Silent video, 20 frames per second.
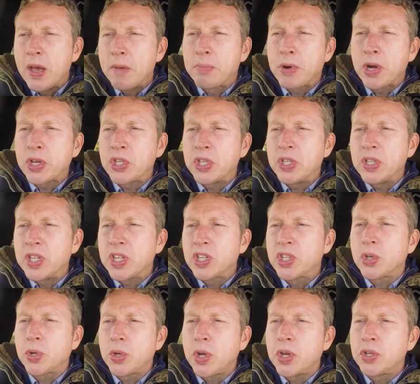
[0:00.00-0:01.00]
At present,
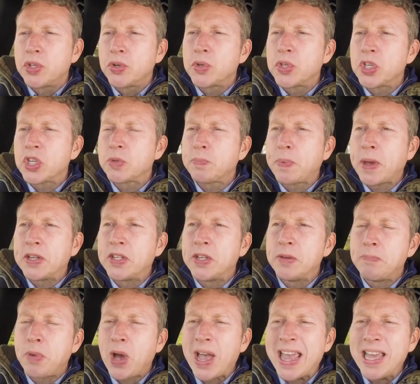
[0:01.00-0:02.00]
this Toyota is
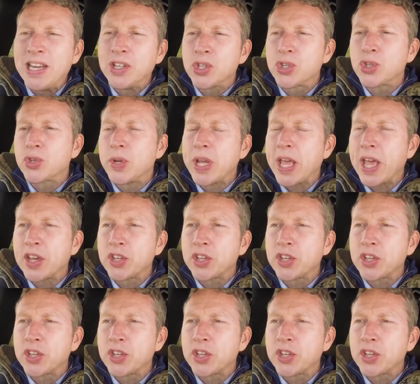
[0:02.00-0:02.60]
expected by industry